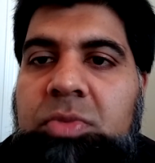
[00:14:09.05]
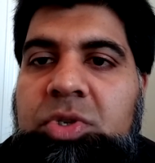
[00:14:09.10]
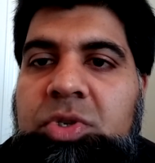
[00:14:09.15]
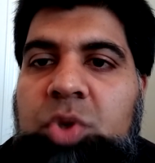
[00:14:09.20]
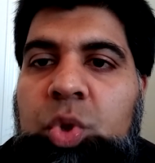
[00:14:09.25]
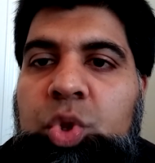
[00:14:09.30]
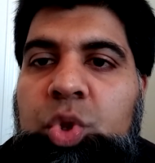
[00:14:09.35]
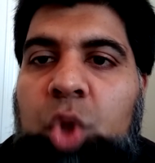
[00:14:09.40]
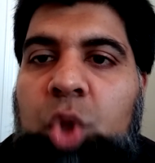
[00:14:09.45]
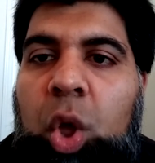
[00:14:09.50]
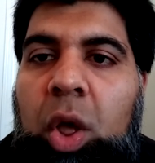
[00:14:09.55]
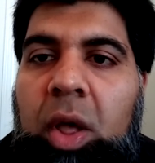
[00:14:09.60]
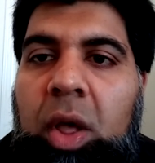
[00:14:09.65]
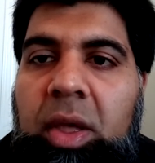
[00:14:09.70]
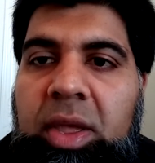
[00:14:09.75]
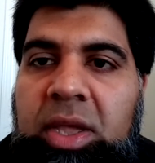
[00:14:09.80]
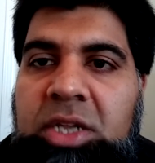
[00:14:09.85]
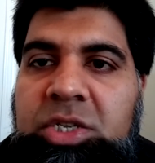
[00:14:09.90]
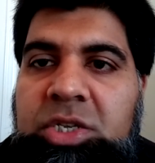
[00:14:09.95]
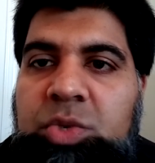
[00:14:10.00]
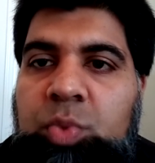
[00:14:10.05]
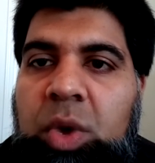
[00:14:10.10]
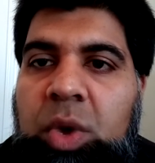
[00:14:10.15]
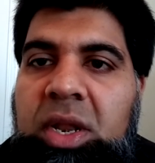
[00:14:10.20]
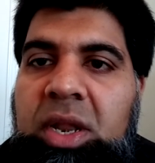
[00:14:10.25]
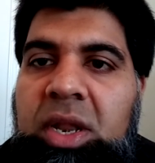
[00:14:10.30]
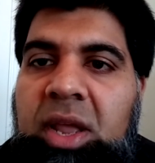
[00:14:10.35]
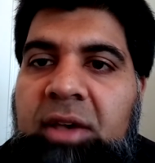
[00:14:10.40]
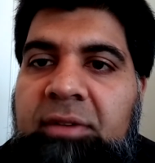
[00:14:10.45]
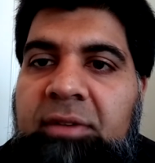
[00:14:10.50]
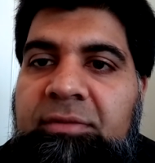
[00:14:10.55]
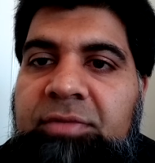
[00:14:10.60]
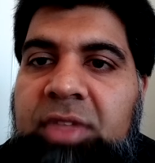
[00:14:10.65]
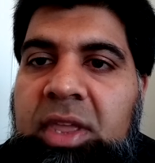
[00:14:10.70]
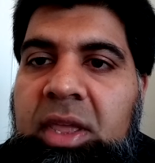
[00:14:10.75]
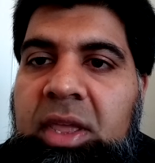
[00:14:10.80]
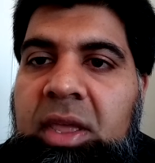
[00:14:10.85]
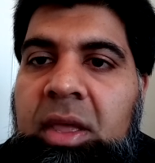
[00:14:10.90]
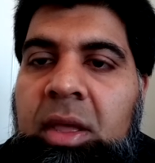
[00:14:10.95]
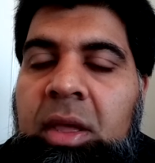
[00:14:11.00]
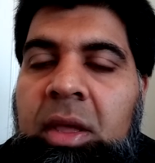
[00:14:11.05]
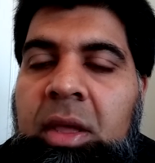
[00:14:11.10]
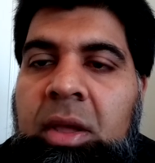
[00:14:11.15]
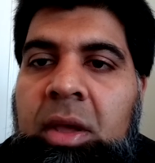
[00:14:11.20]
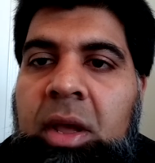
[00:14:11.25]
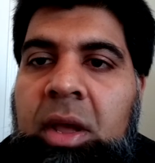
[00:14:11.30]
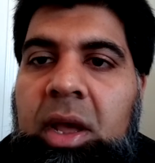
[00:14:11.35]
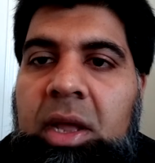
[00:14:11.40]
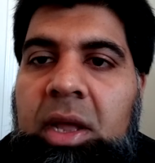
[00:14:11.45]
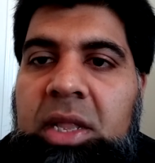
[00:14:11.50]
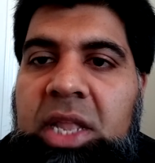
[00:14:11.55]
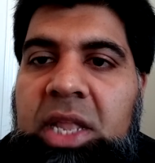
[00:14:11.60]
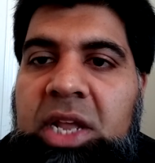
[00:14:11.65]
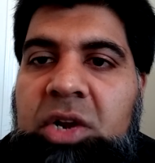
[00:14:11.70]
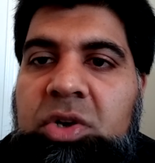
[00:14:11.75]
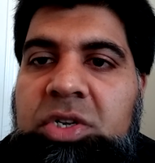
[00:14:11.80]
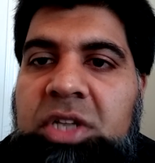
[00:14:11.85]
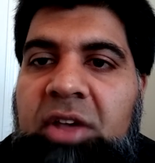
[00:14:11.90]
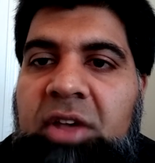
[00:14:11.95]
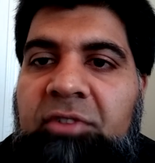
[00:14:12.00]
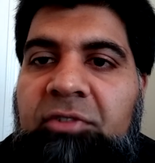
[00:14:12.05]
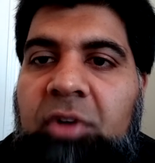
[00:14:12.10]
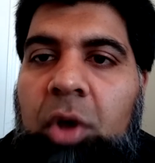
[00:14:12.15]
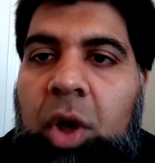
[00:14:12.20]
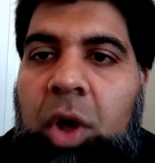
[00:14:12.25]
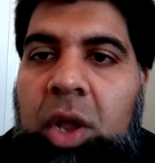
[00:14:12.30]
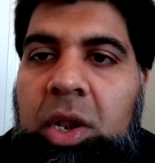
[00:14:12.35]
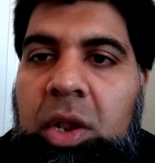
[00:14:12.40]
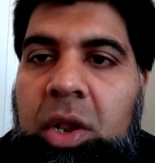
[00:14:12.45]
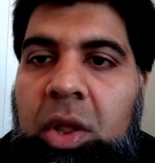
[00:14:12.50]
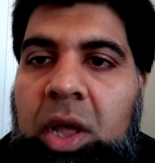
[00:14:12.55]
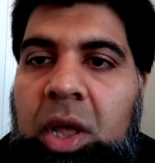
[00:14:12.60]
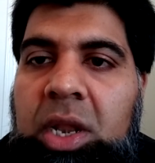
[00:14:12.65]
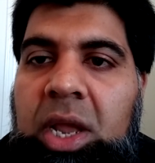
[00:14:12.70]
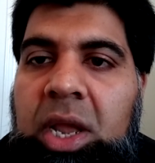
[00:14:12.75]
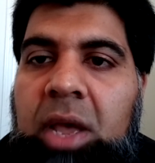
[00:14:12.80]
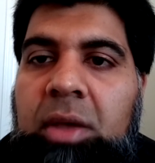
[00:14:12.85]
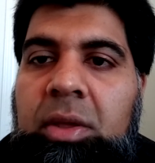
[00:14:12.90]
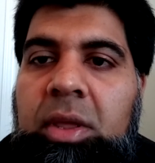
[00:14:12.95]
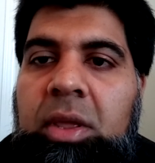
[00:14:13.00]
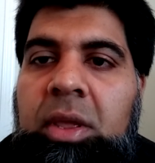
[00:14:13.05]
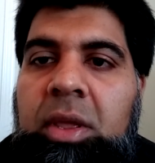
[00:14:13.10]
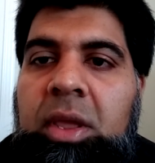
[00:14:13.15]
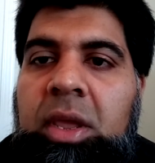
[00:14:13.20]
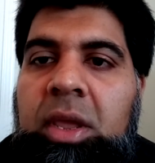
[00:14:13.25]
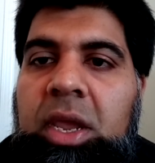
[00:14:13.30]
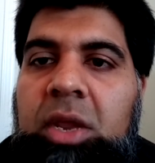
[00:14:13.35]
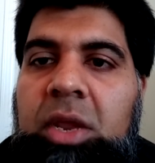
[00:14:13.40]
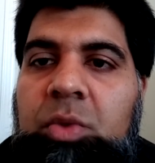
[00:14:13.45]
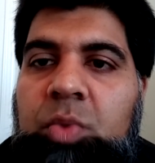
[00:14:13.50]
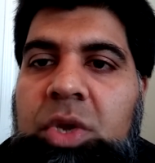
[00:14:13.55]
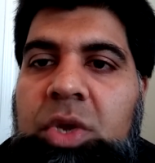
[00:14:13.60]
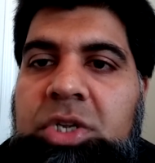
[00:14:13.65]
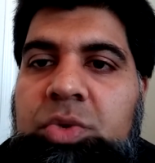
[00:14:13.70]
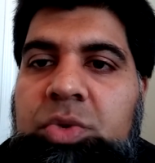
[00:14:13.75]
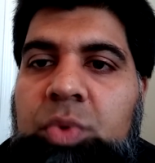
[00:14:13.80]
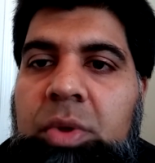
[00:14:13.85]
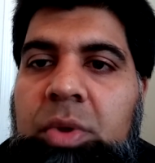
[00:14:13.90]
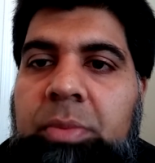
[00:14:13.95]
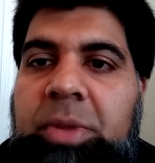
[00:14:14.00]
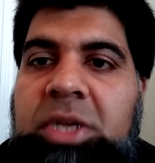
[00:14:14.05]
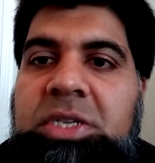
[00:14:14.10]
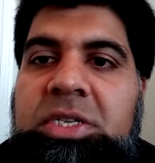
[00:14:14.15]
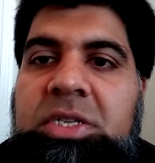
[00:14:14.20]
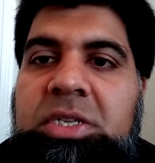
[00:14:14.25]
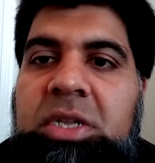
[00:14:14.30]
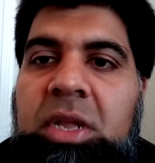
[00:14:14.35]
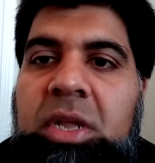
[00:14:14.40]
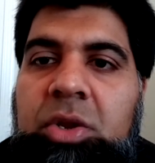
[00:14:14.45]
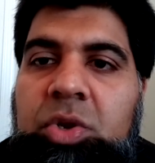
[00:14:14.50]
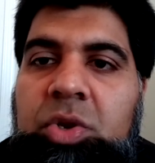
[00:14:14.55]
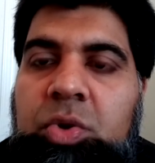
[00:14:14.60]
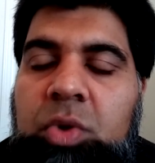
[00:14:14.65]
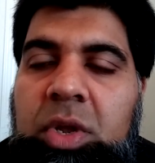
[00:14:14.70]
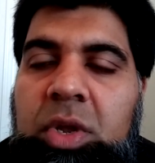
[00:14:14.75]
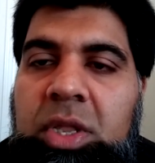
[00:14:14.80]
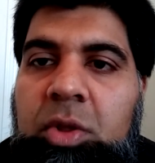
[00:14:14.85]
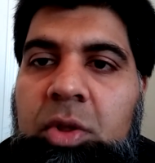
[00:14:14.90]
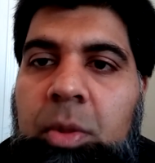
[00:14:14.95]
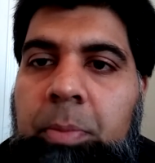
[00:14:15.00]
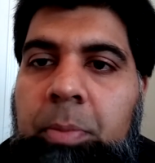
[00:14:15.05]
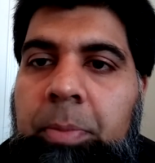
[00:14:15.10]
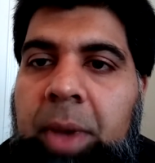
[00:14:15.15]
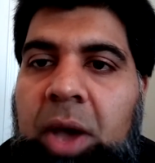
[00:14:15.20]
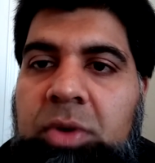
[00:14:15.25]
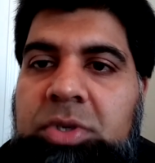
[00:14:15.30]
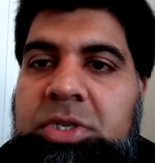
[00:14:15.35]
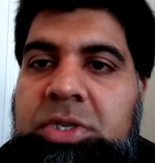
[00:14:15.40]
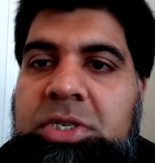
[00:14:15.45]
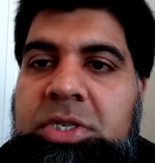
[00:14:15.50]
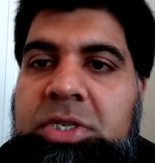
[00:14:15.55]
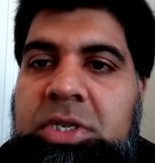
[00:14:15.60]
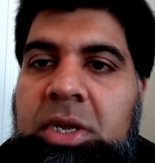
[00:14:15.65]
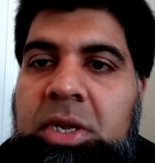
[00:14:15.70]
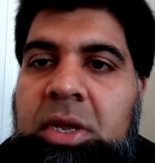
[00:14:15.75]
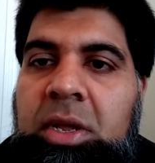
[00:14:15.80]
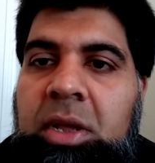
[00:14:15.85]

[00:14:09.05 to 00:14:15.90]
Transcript: So ta is one of the letters of qalqala, in which we must do a little bounce